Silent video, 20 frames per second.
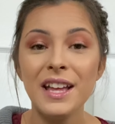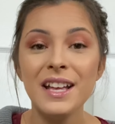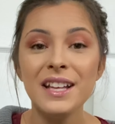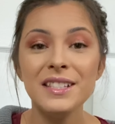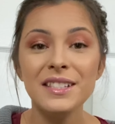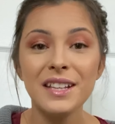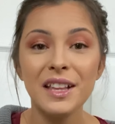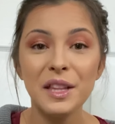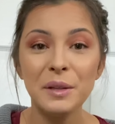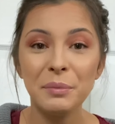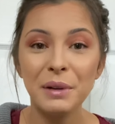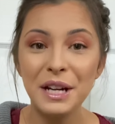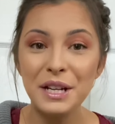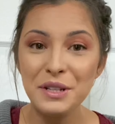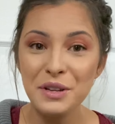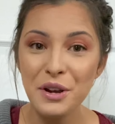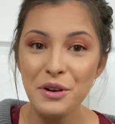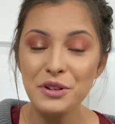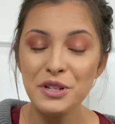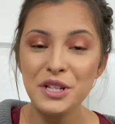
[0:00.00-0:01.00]
celebrate
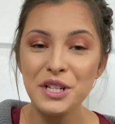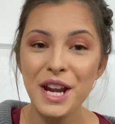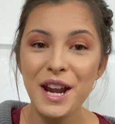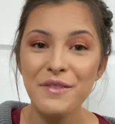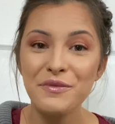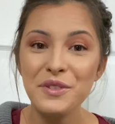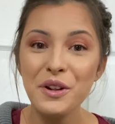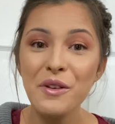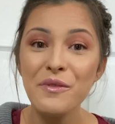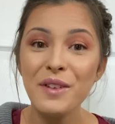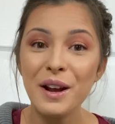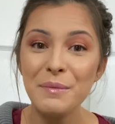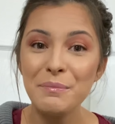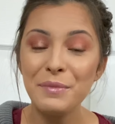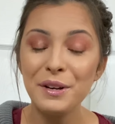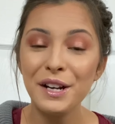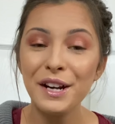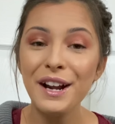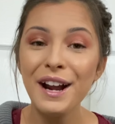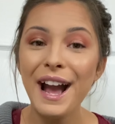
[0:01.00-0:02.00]
No Shave November,